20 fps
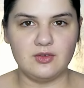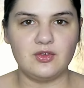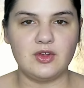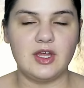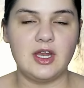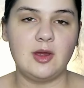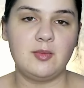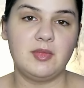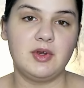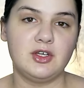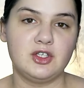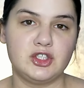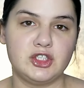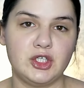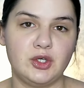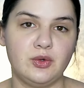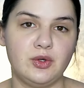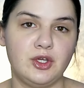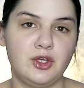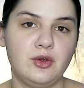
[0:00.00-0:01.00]
and I'm gonna
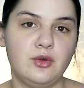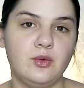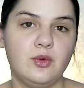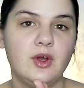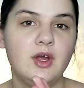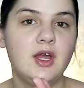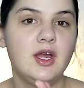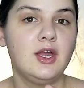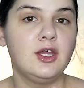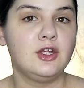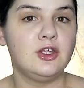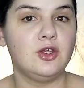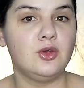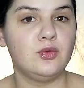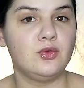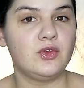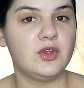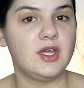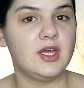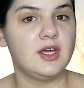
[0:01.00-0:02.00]
show you
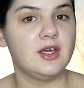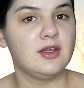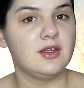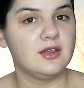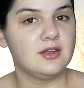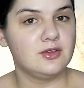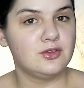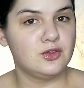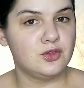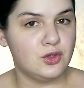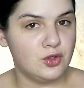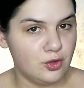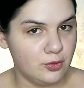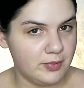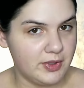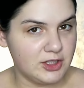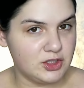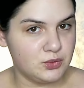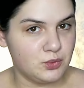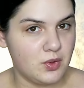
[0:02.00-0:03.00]
using too
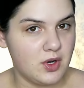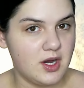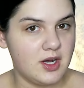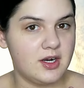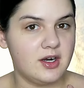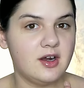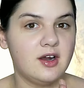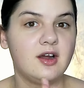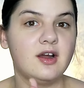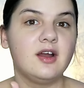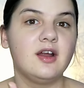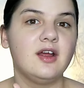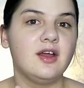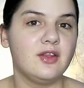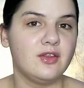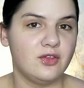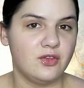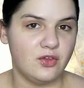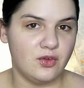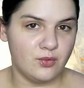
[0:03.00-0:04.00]
much water,
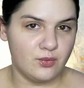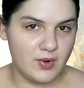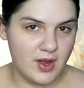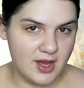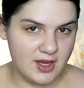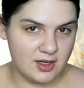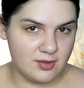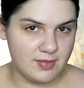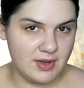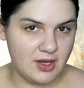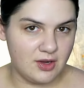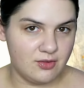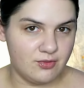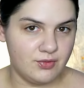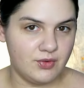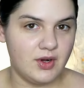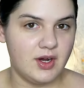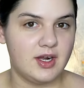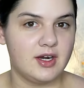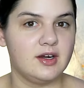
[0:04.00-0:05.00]
the right amount of
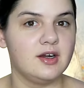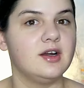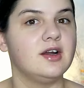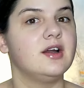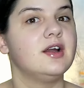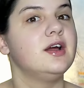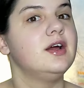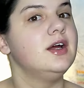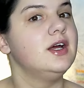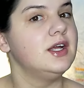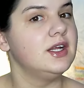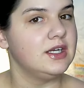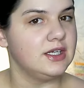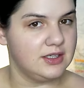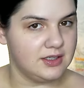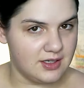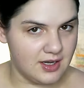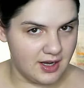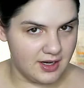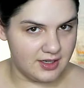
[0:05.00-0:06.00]
water,
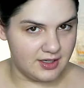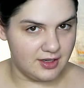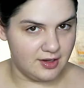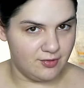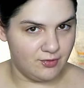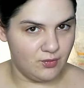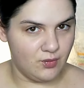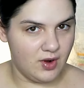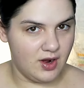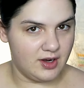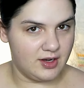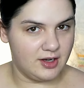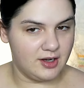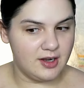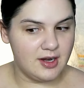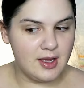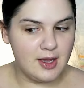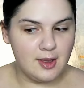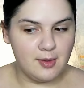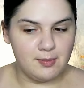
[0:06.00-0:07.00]
not enough water.
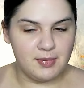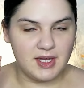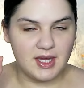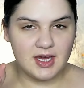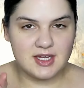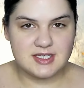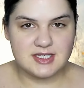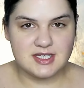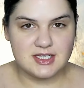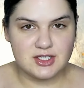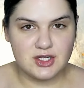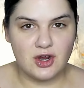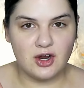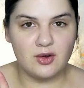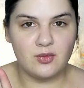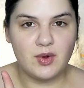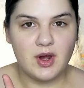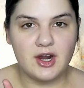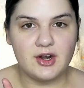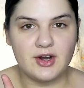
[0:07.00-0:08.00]
Because these
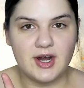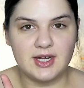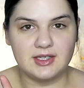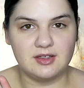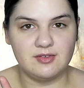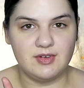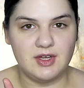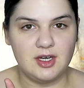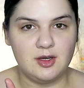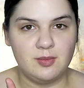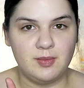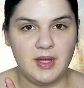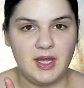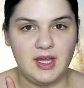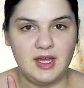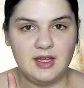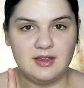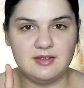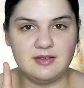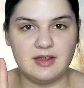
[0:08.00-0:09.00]
are water activated
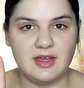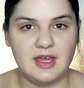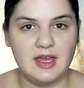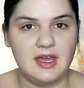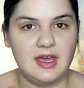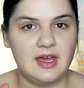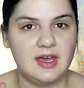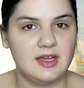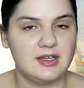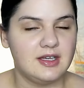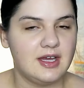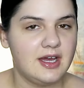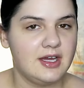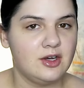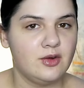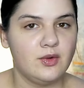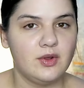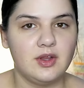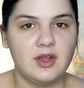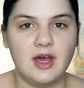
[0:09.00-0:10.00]
paints, and I
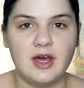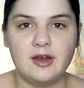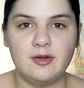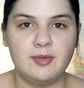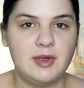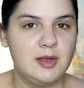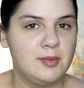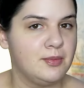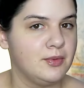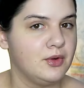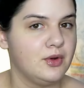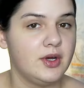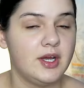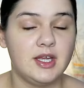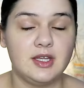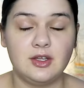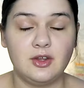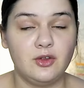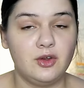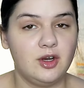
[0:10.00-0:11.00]
know a lot of people,
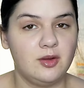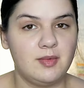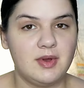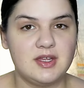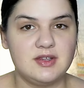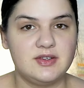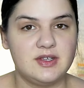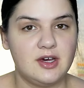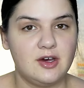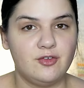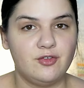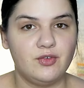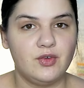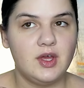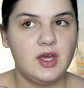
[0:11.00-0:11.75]
including myself,